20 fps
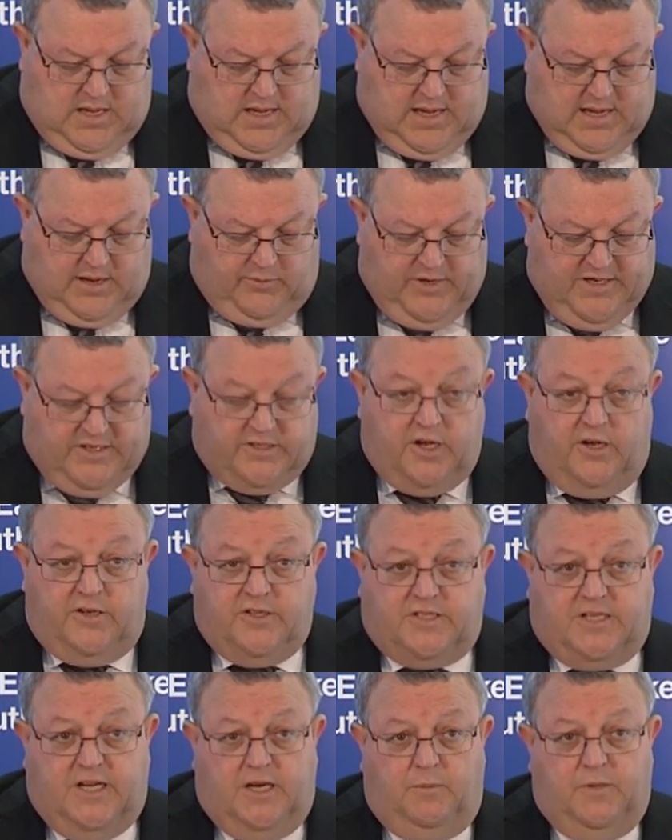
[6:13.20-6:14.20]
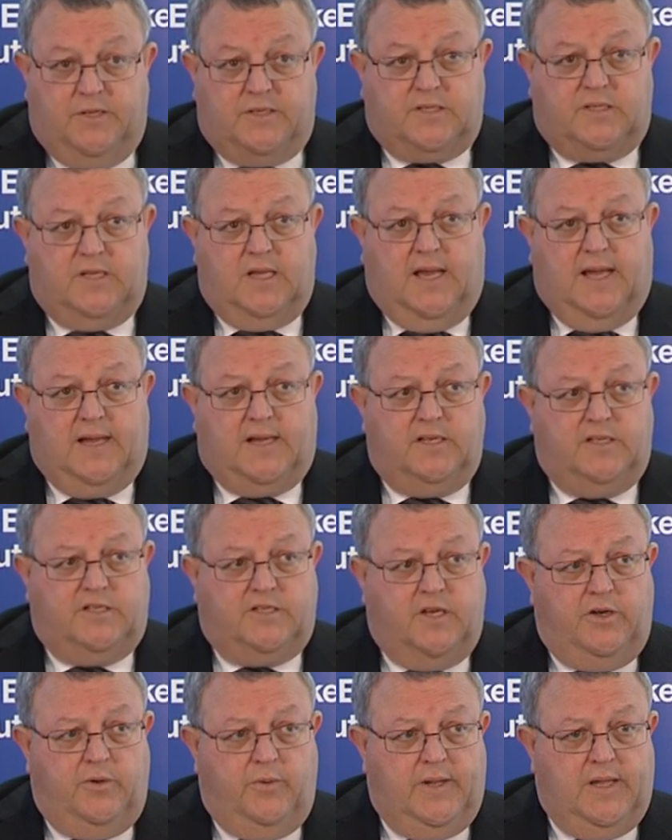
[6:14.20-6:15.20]
Uh, red zone settlements are
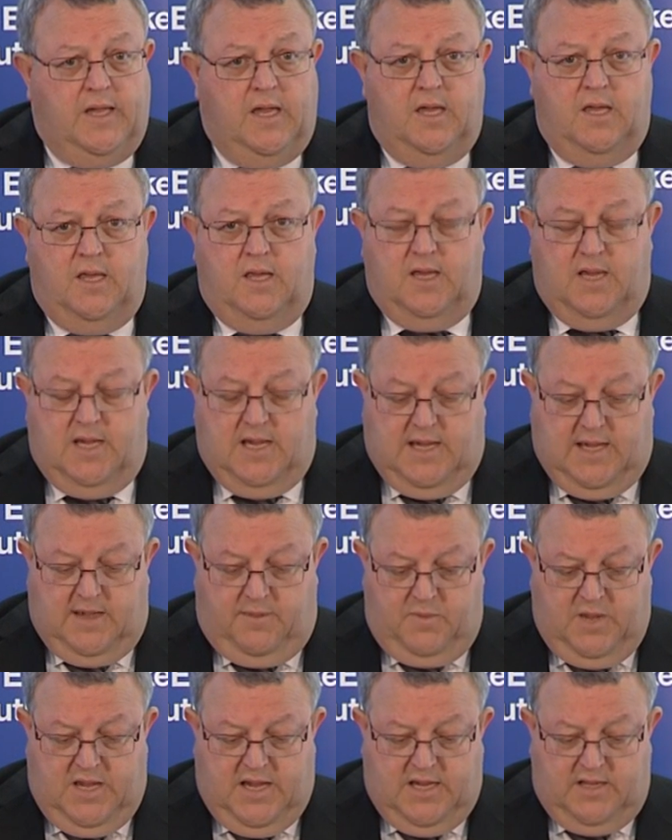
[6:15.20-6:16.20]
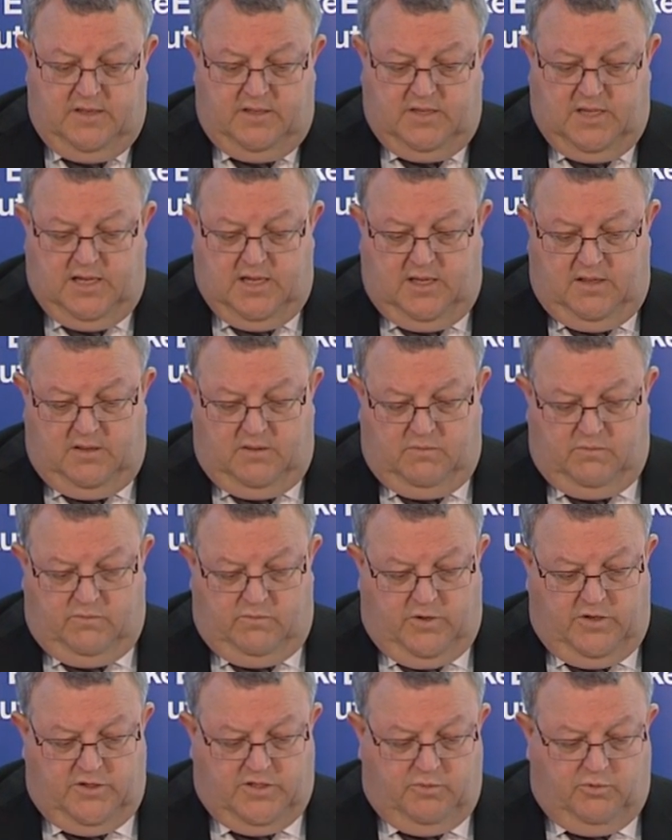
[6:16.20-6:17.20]
continuing, um, and uh,
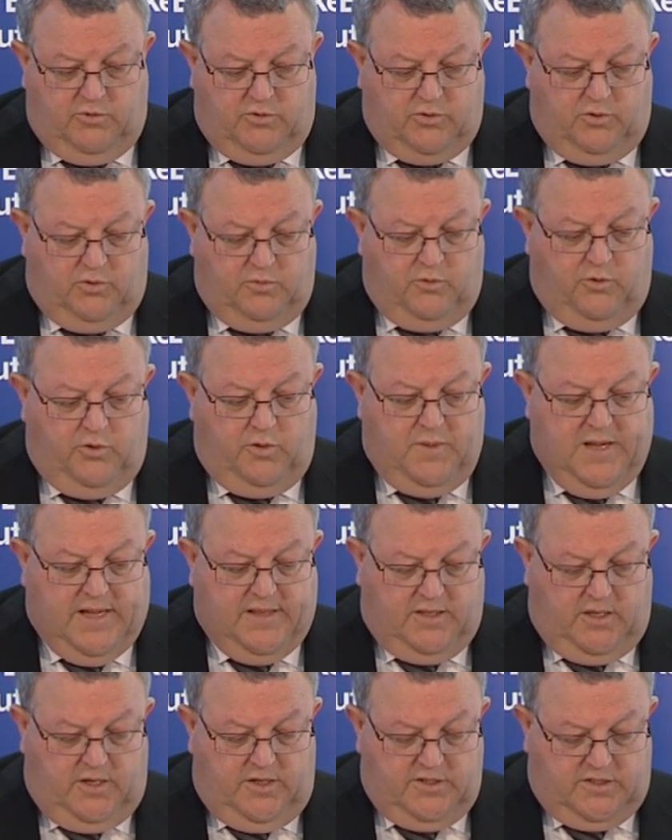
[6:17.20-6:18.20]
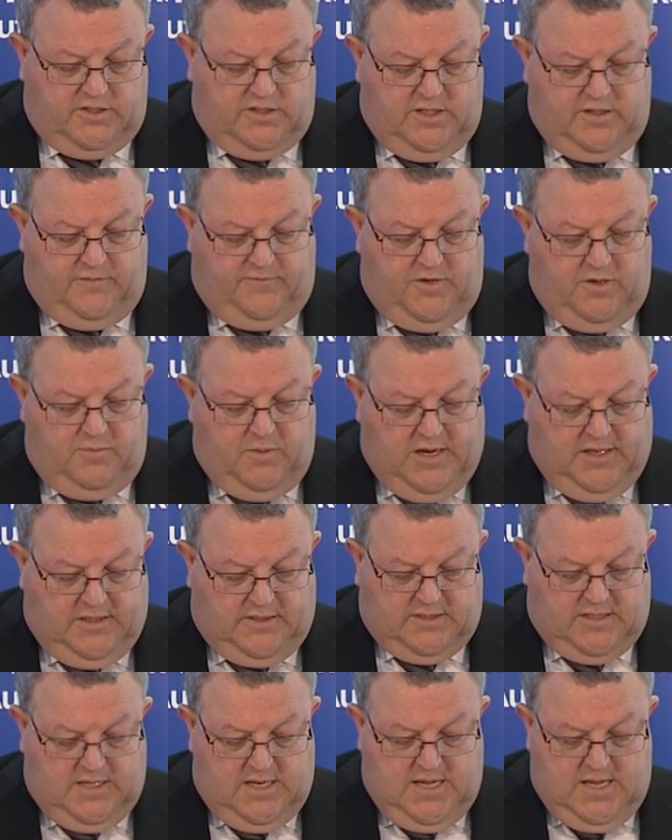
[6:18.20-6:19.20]
Roger will talk more about those in a few
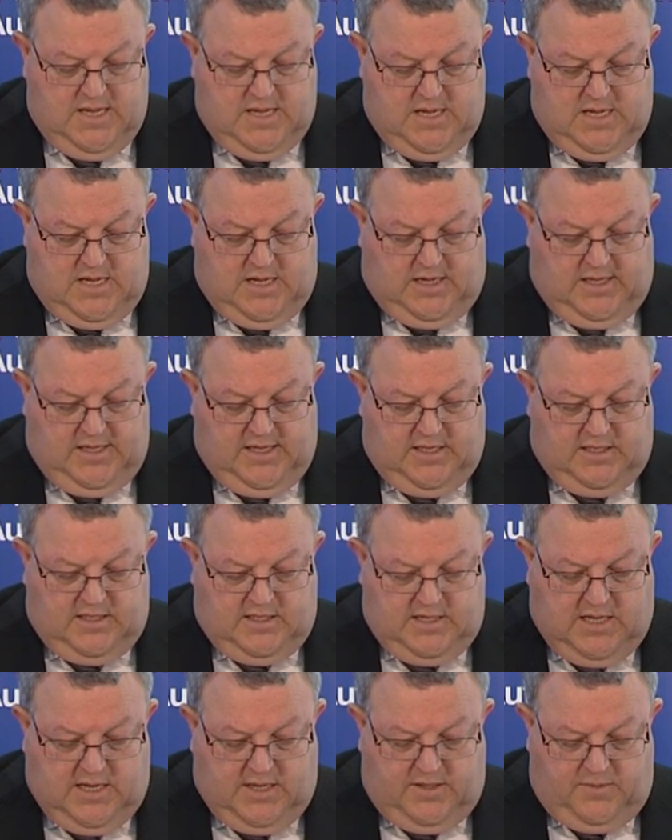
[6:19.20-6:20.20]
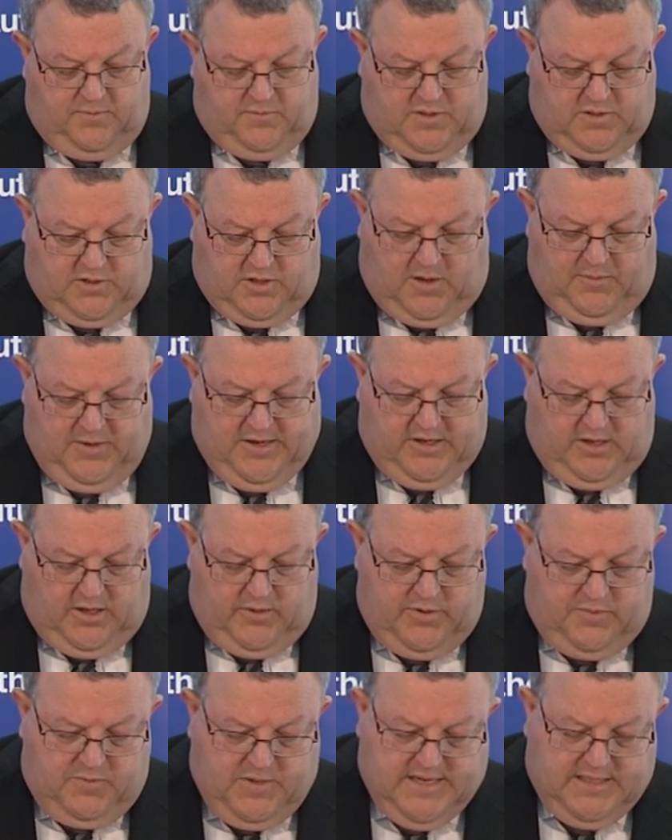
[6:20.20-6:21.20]
minutes. I think uh, the, the, comment I
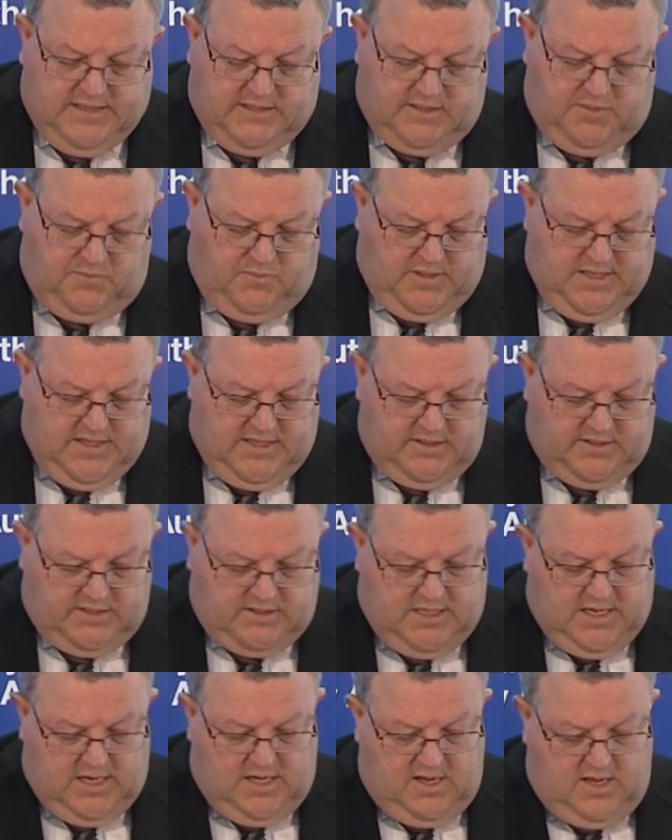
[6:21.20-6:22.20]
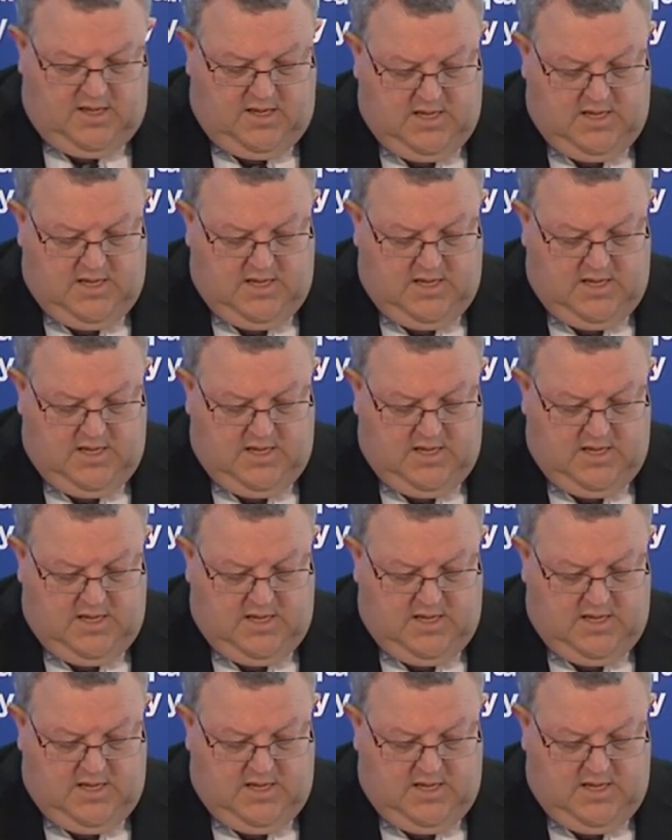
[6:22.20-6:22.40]
would make simply is that